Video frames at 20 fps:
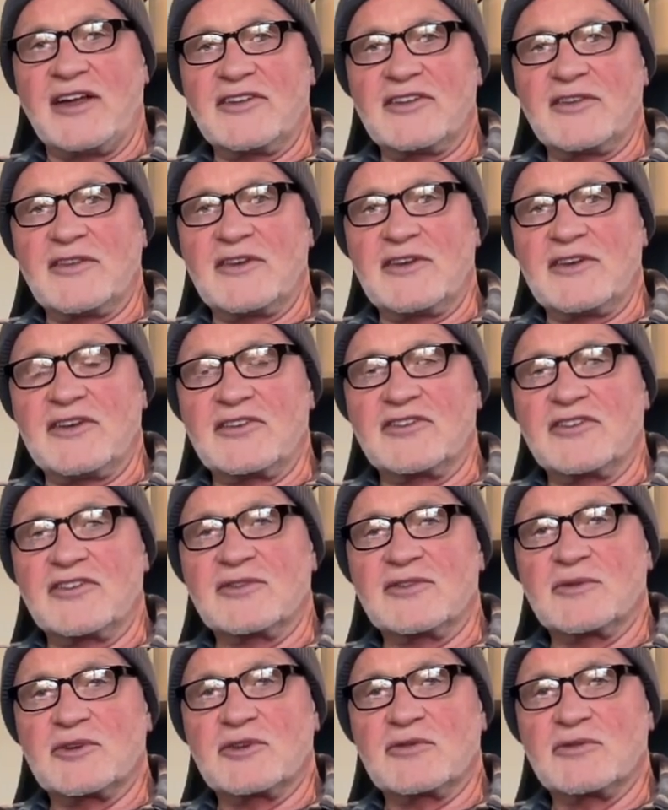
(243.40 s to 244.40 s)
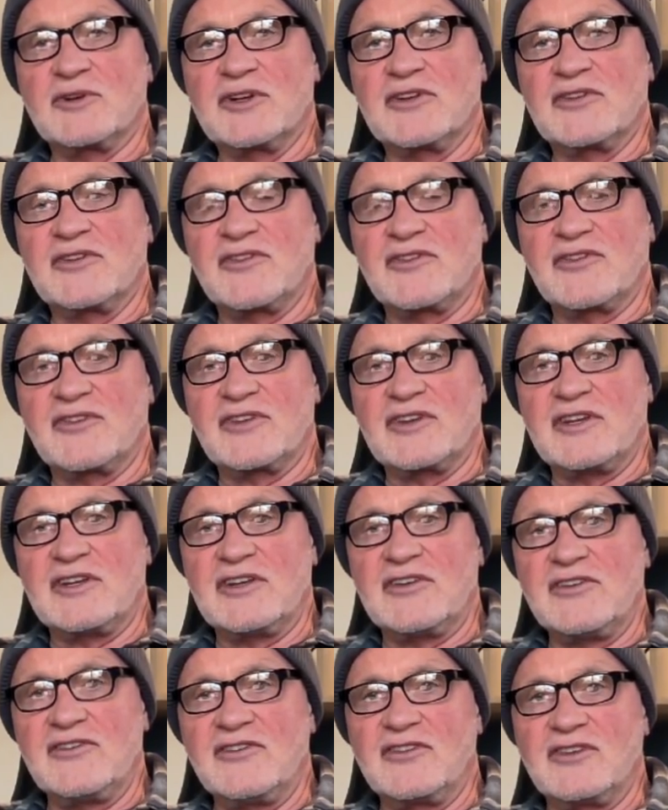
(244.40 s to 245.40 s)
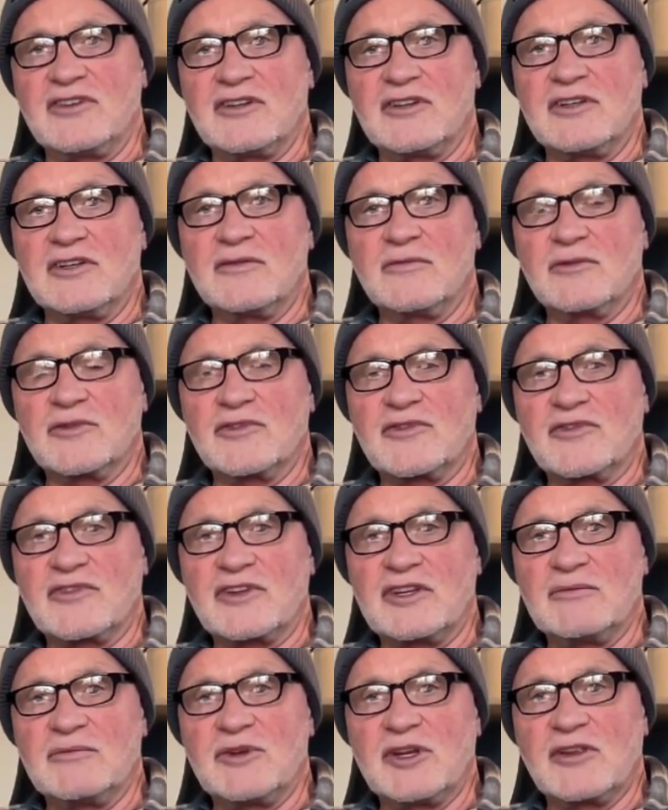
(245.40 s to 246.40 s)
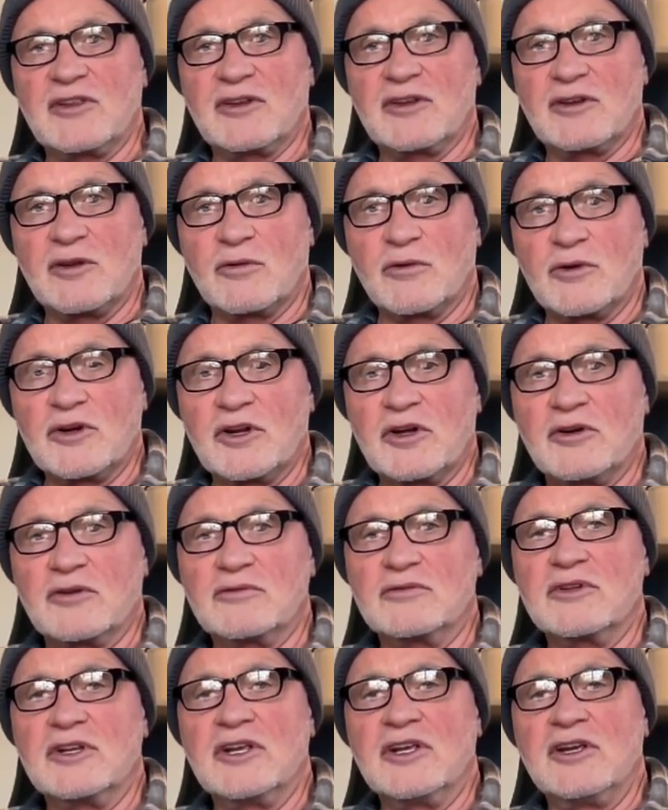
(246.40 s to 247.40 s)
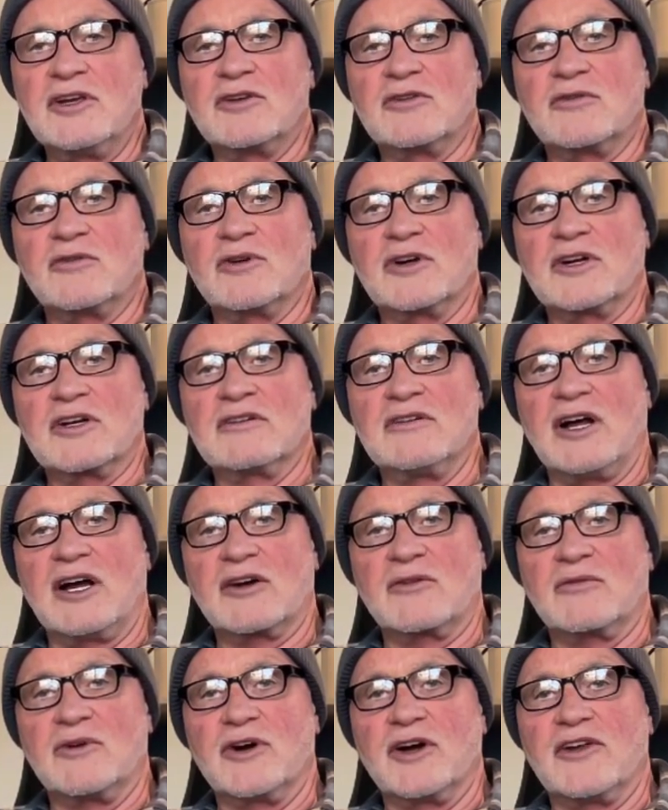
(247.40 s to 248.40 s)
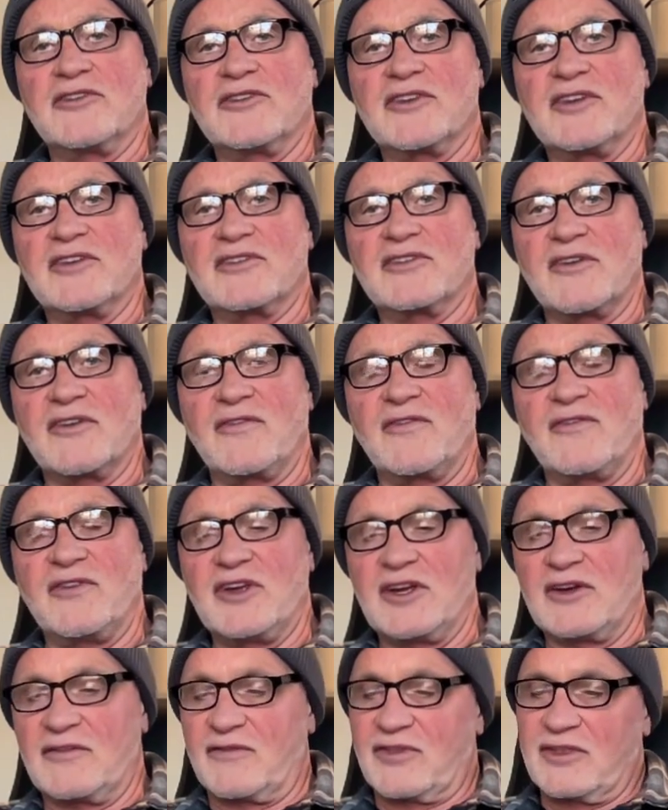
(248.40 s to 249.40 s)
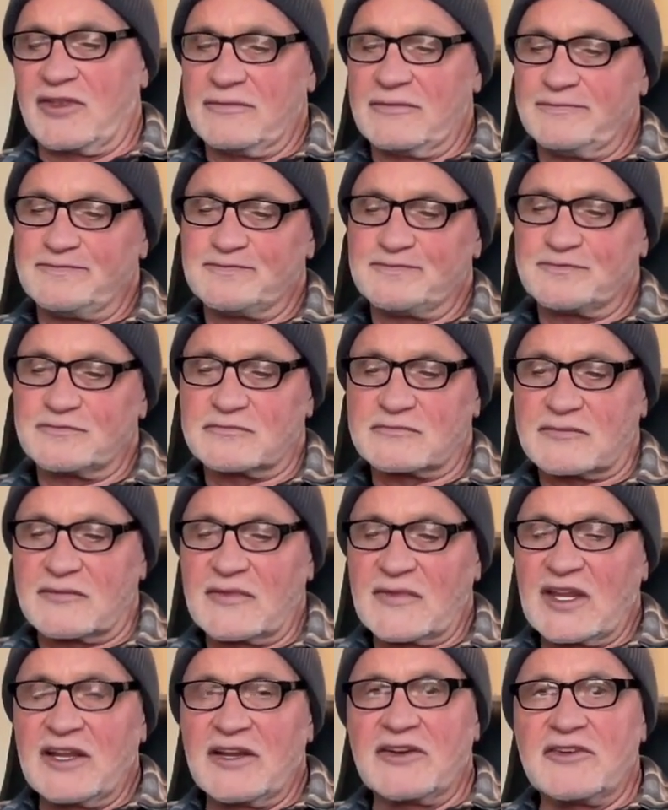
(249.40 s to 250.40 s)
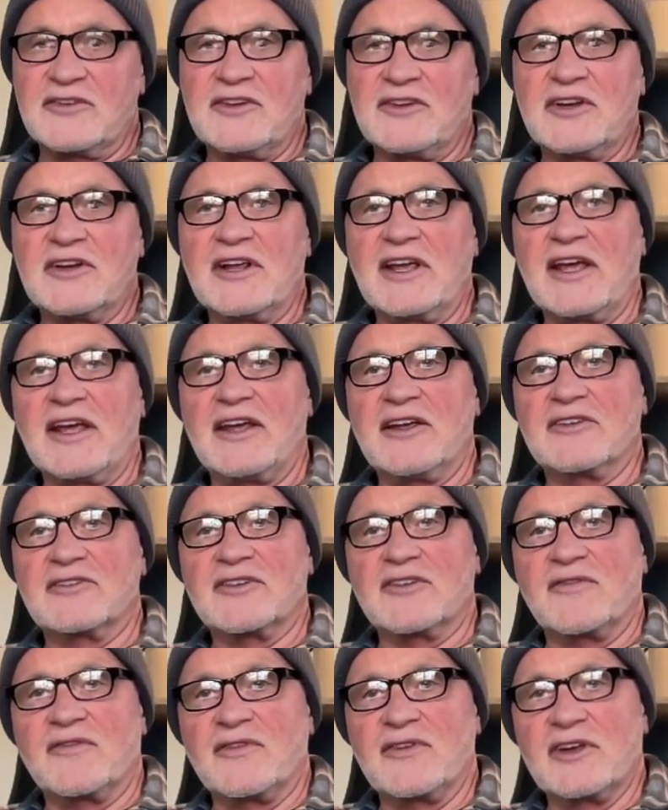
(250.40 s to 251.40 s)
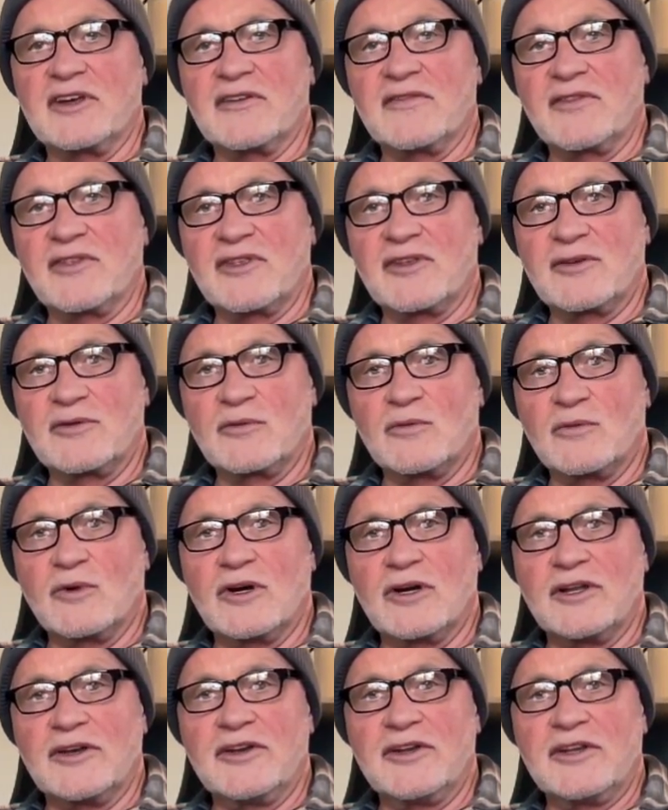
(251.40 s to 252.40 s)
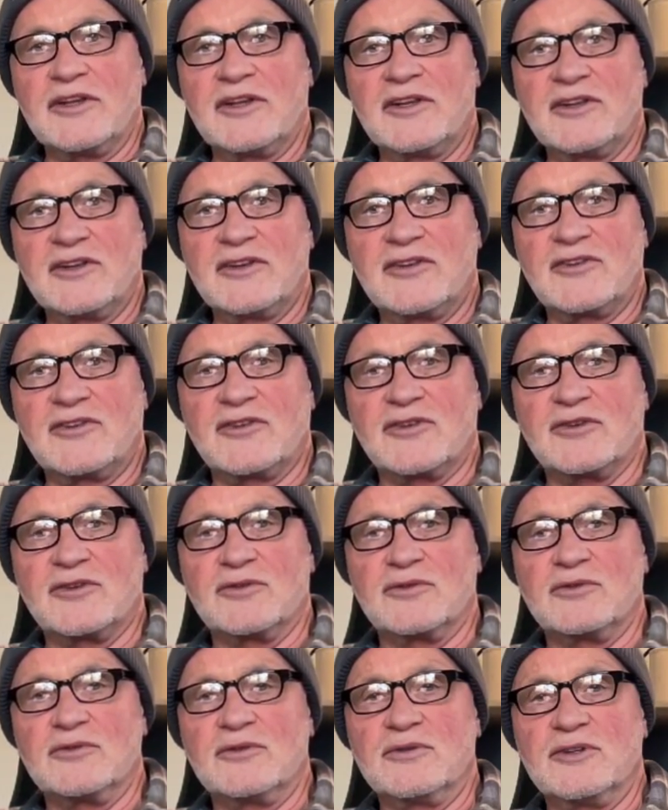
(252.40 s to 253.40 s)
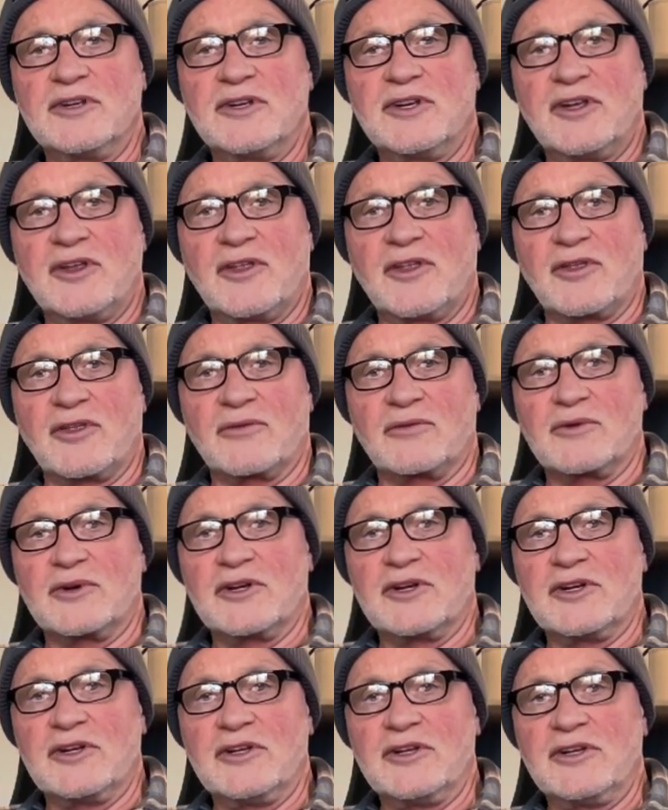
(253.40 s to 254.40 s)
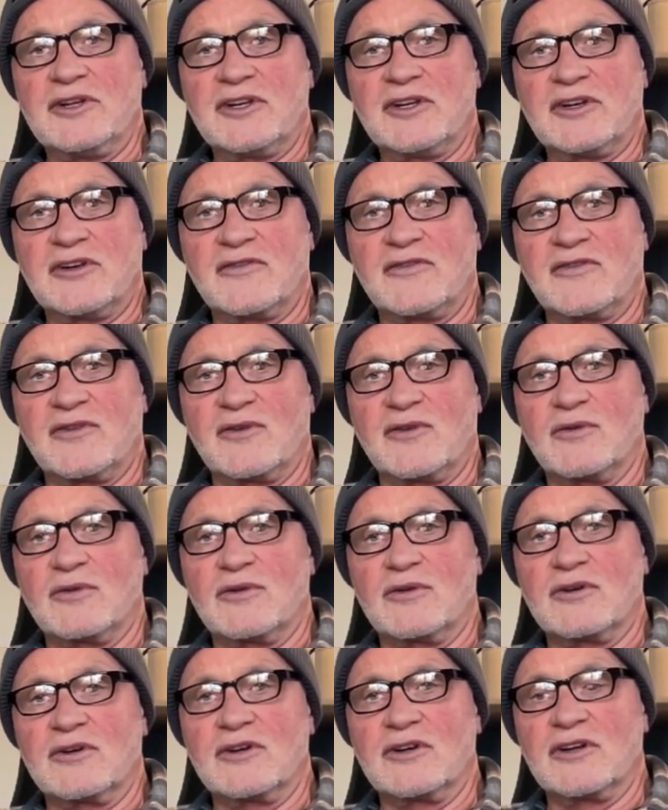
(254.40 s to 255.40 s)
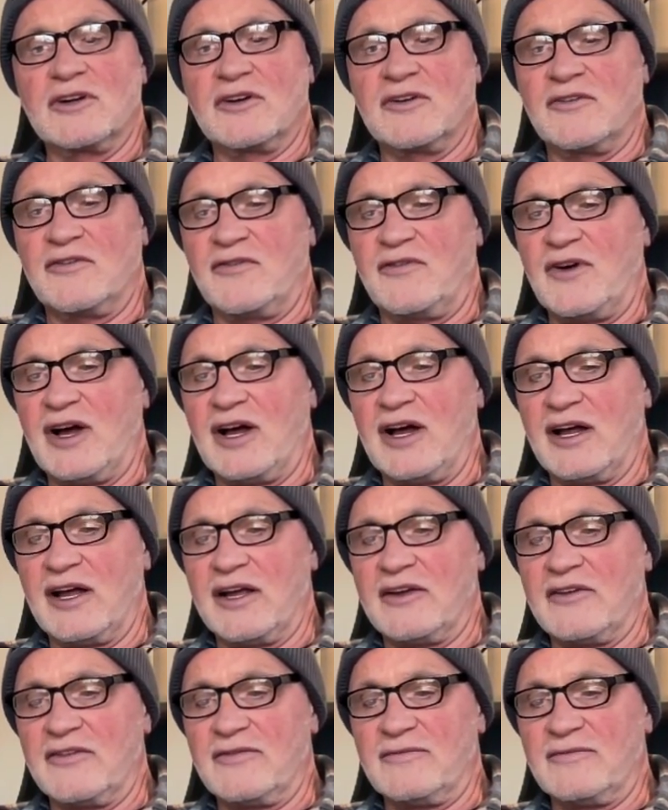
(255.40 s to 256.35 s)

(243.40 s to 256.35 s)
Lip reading: of the distance between C and G, with C being the lower note, going clockwise, is a 5th. D to A is a 5th. 1, 2, 3, 4, 5.